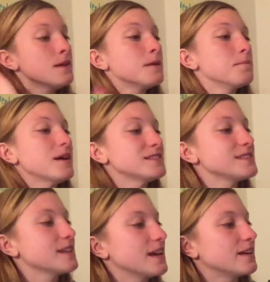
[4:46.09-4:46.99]
Months
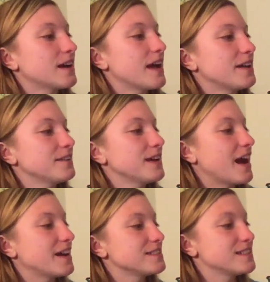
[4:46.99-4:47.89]
later, Henry
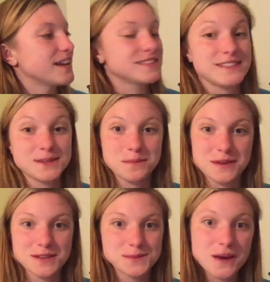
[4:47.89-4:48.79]
asked Nancy to be
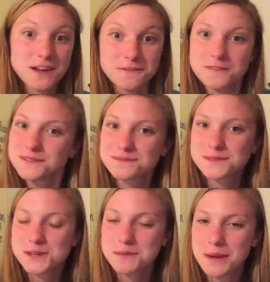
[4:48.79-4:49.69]
his wife,
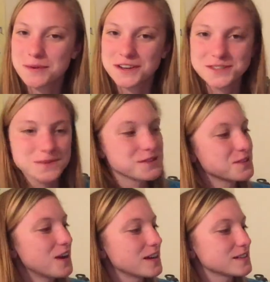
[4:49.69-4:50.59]
so my prediction was
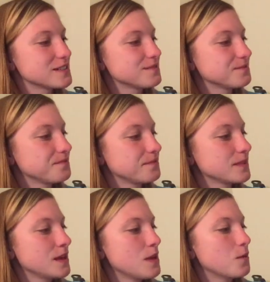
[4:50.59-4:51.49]
correct.
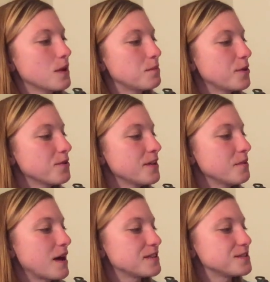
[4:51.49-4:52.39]
When both their
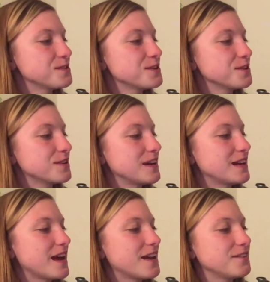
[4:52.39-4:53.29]
masters agreed,
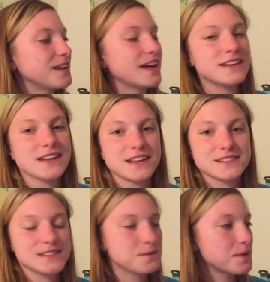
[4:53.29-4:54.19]
Henry and
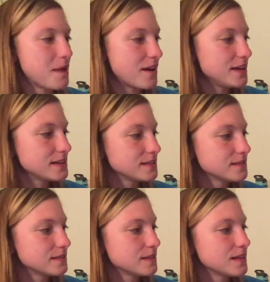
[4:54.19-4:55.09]
Nancy were married.
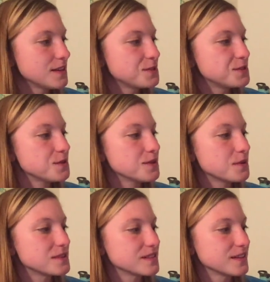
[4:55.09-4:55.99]
Soon there
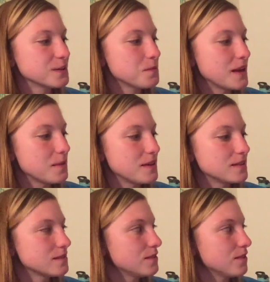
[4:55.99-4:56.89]
was a little
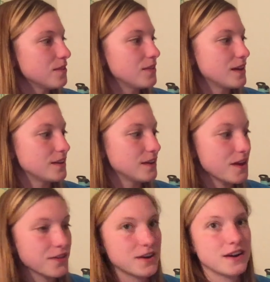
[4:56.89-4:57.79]
baby, then
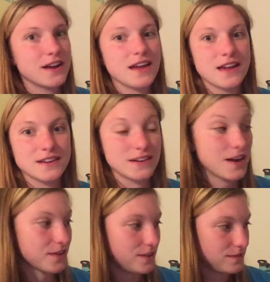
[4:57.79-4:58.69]
another and
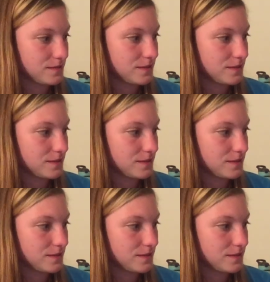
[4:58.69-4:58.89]
another.